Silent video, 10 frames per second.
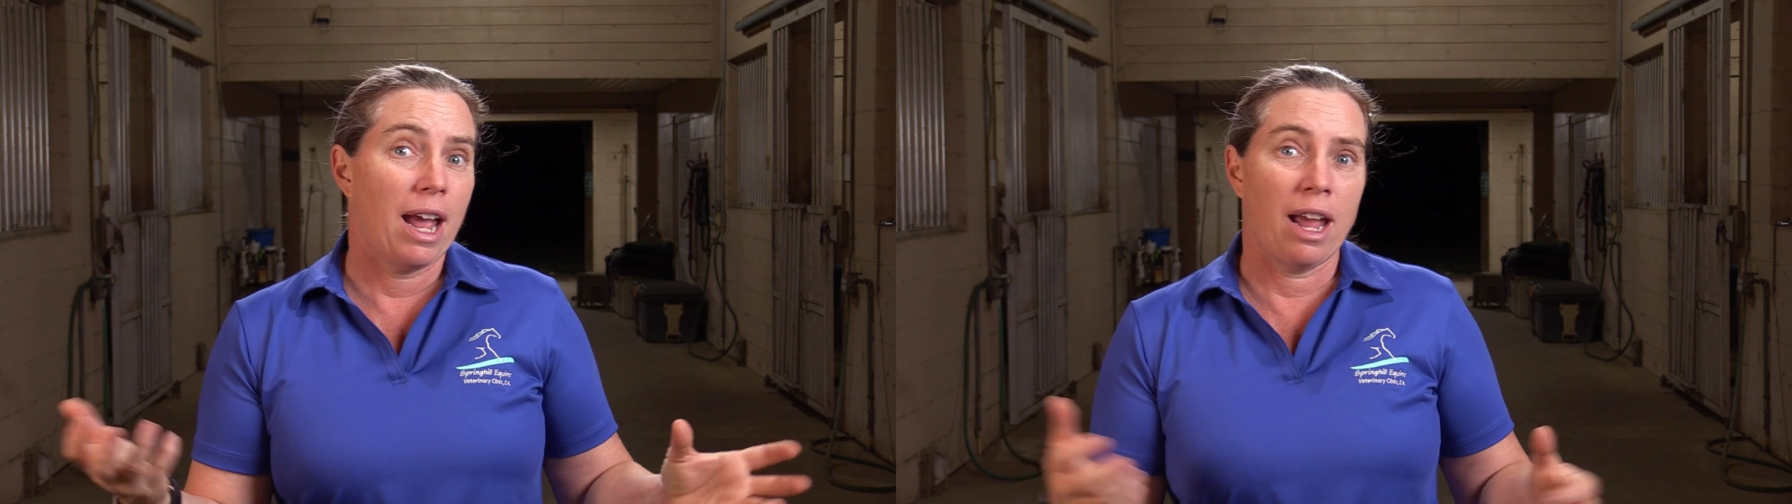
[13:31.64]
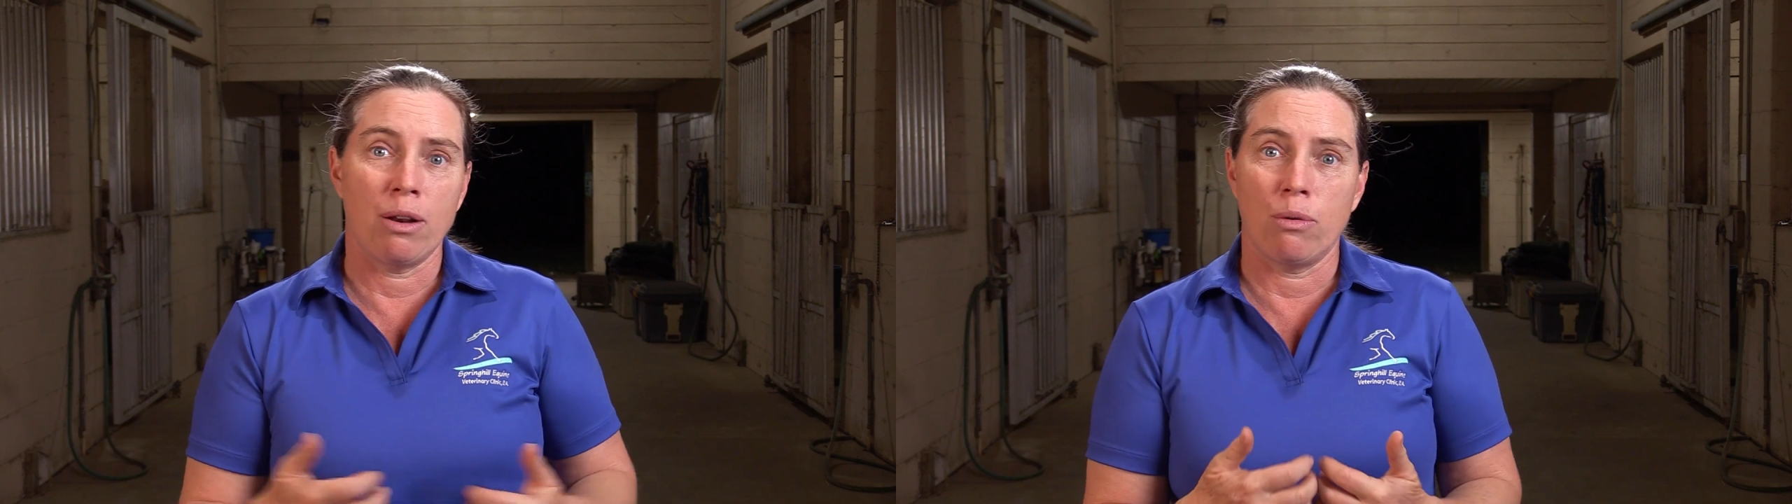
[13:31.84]

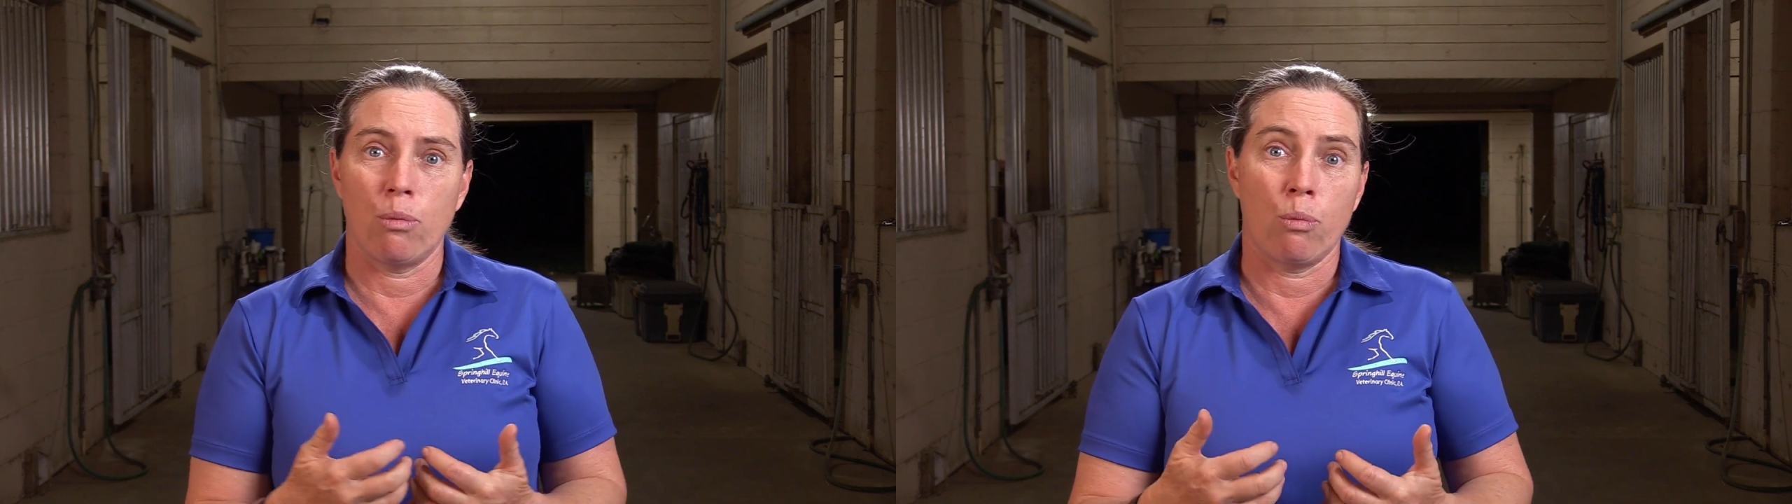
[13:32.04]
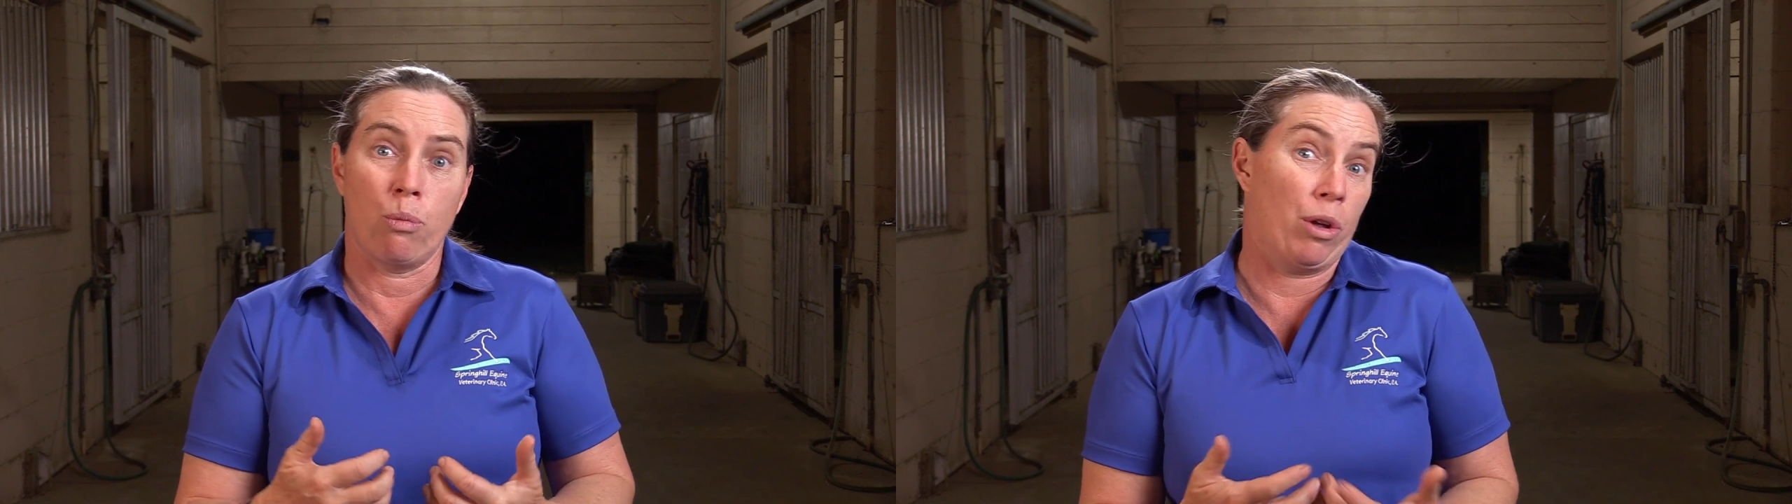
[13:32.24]
and
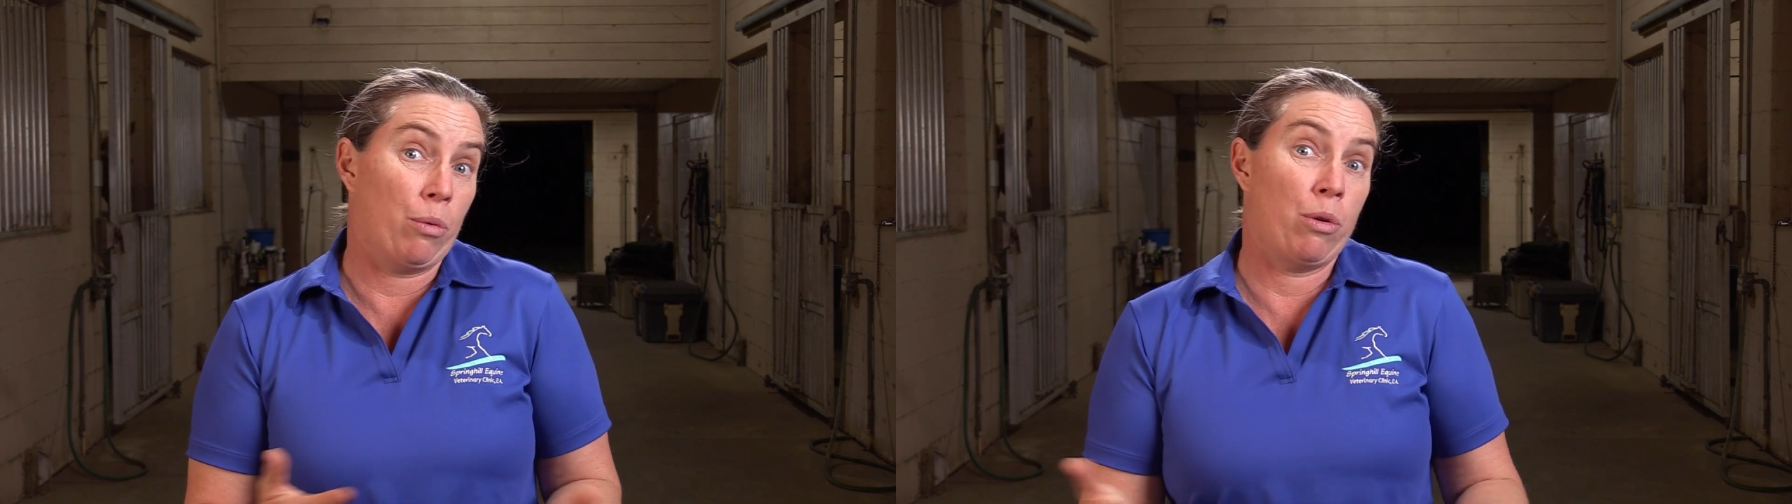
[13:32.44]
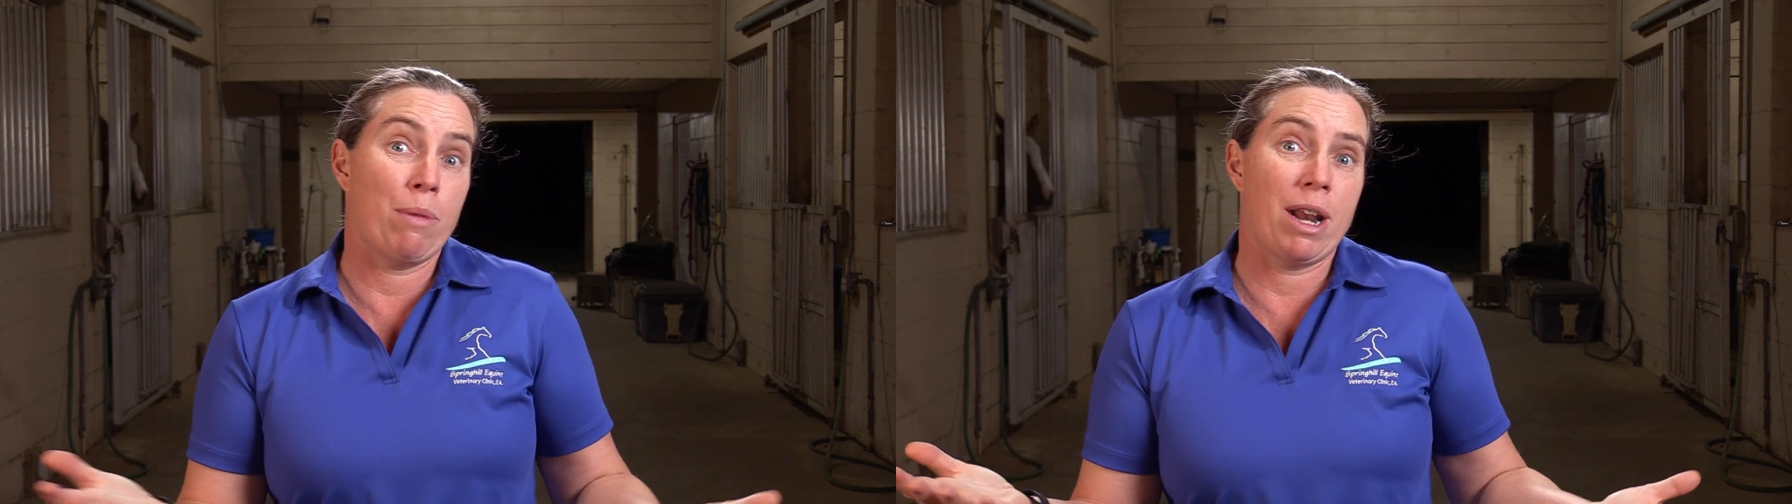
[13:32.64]

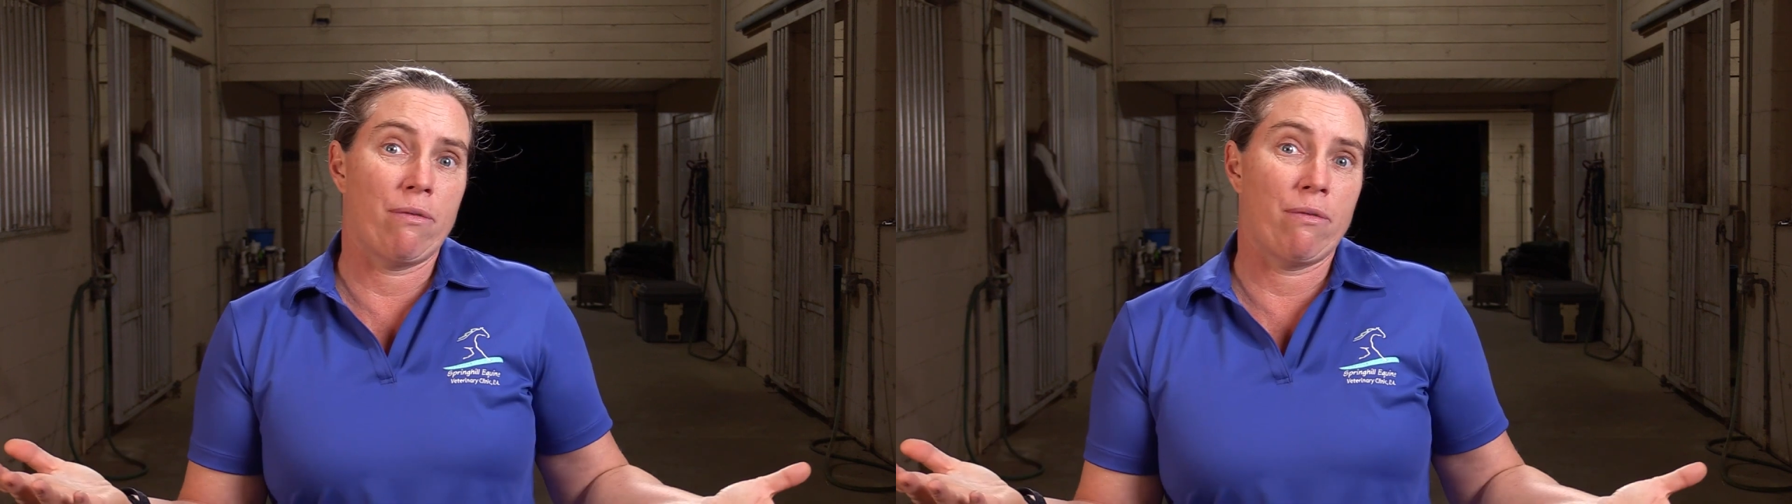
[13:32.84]
we may